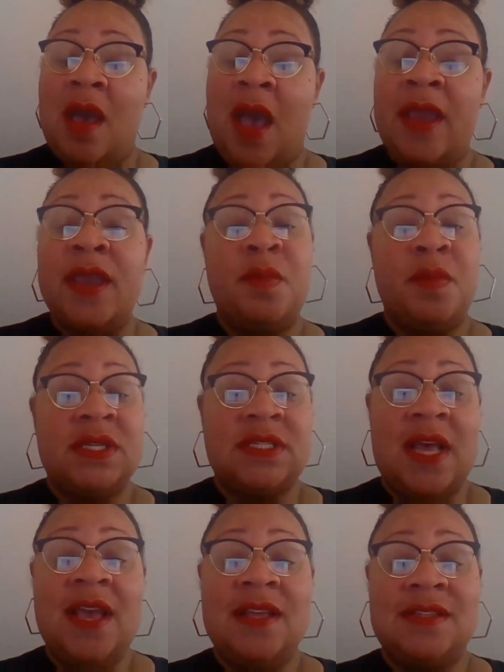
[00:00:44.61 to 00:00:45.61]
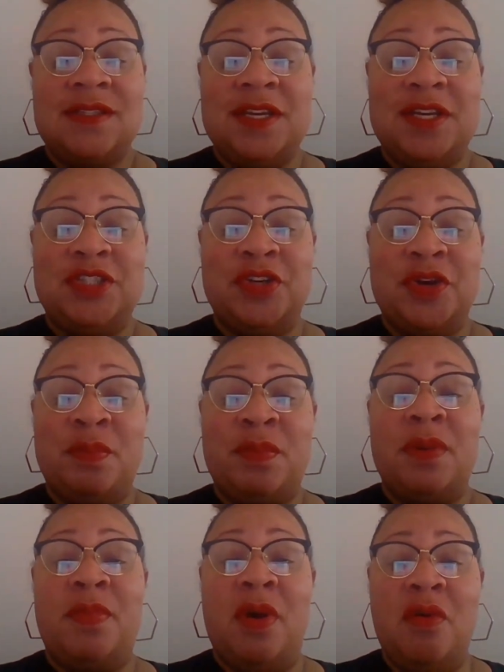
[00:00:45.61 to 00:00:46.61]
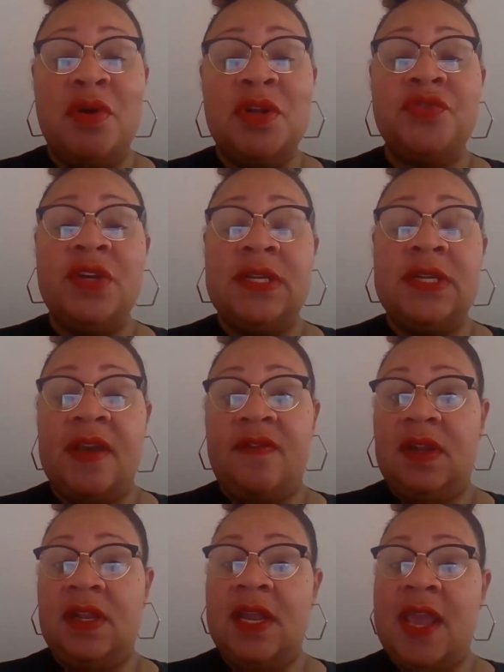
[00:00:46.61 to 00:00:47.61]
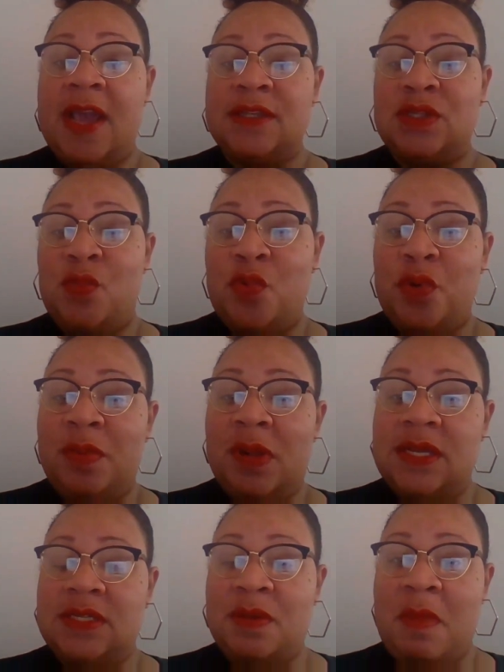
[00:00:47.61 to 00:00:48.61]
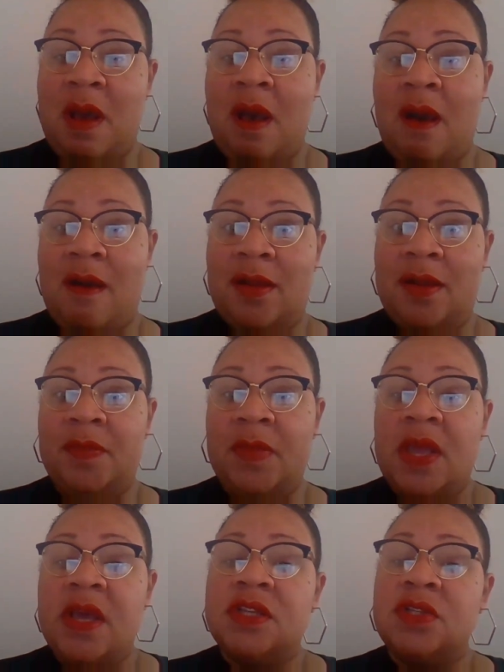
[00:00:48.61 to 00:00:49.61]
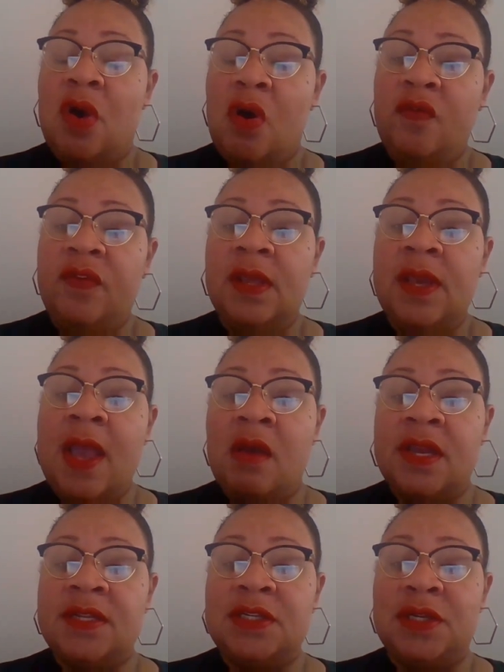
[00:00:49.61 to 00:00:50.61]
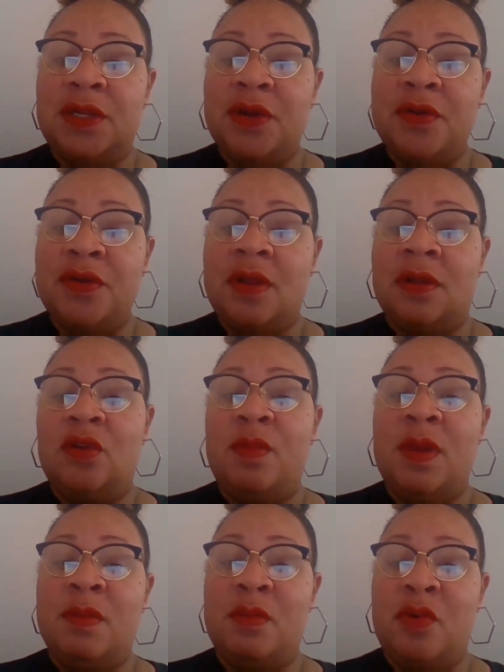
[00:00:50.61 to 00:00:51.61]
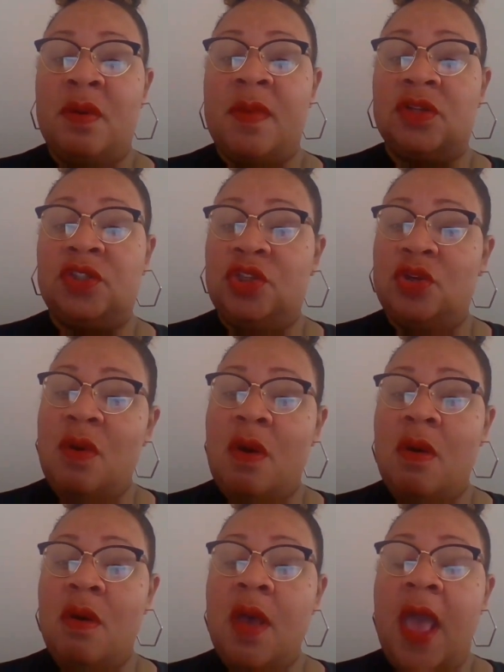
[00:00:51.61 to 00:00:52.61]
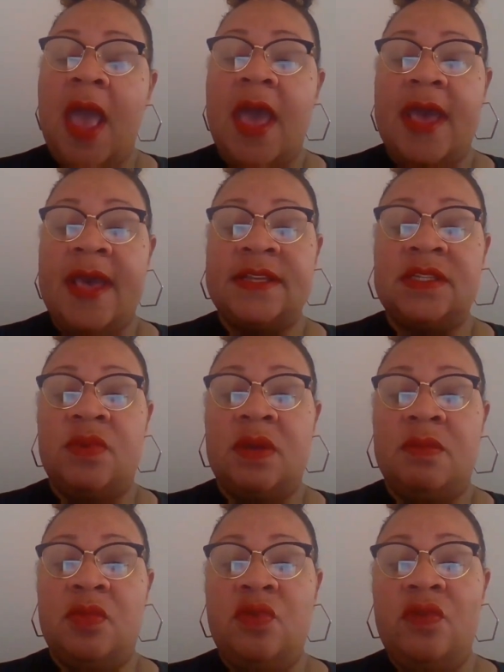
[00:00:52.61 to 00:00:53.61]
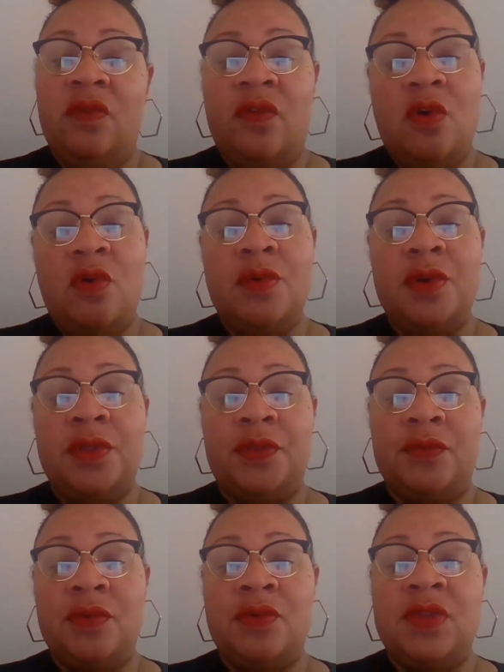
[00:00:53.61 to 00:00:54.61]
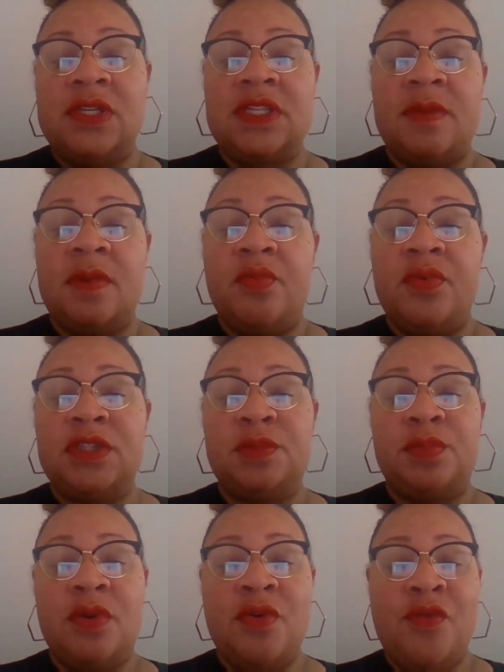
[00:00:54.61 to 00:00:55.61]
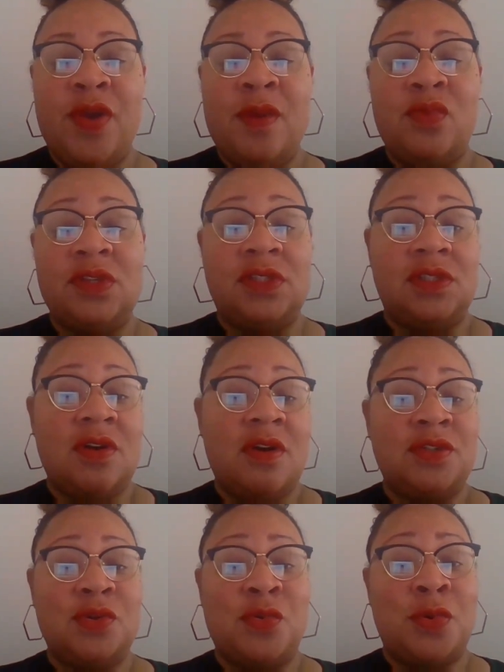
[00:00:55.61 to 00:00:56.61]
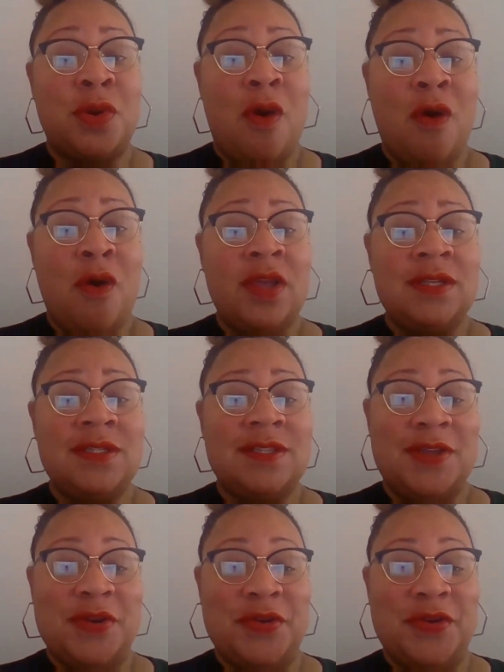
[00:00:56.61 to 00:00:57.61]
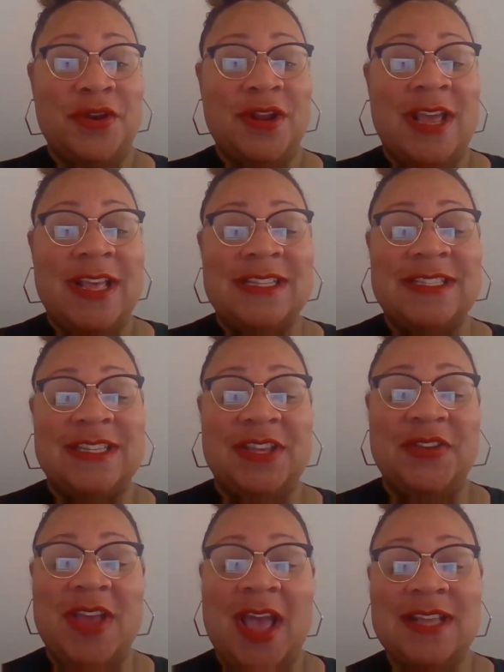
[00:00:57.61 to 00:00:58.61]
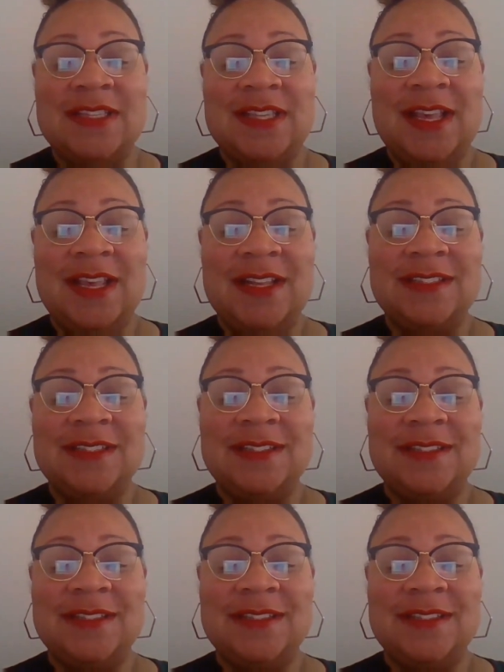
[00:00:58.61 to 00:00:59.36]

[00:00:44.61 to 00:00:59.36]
I am a science teacher, but poetry definitely has a warm place in my heart. So hopefully I'll get to learn a little bit more about you all as we move forward through the Summer Bridge program, which starts on August 3rd. See you guys then.